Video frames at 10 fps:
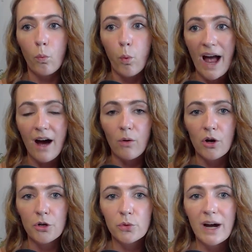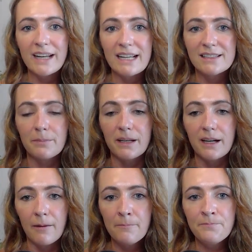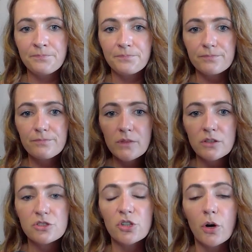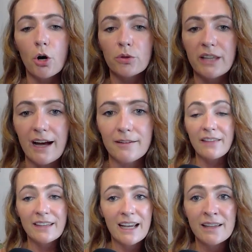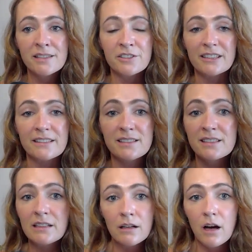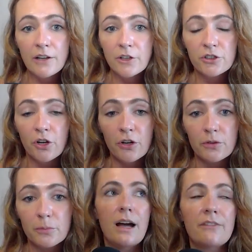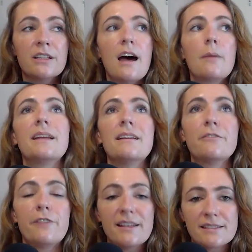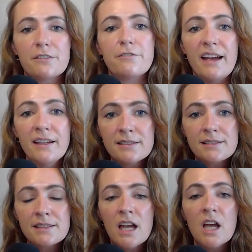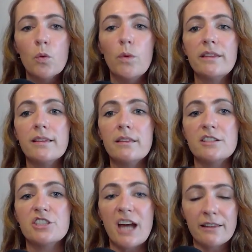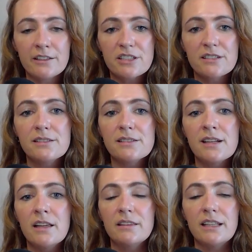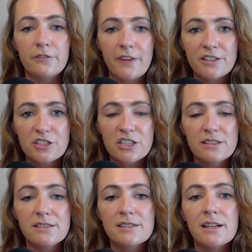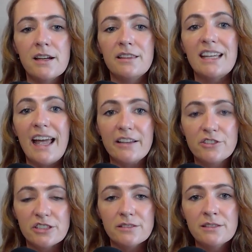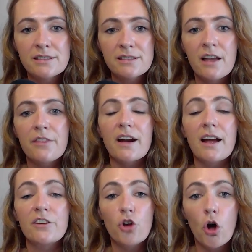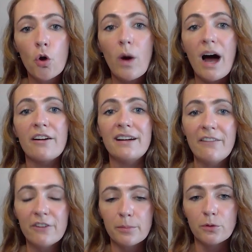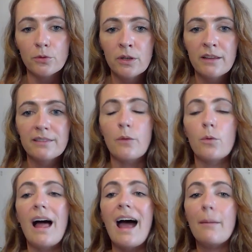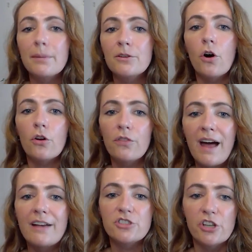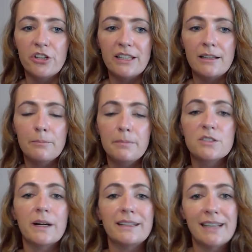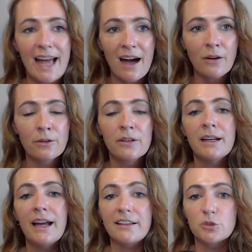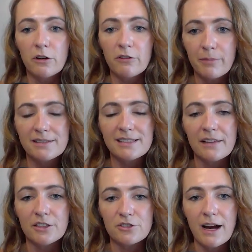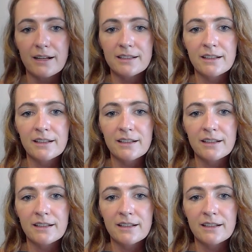Wow, who do I need to become to hold that? And the answer is, I don't know. I haven't come face to face with the challenges, the adventures, the edges that I know are inevitable that will happen on that journey between now and 12 months down the track.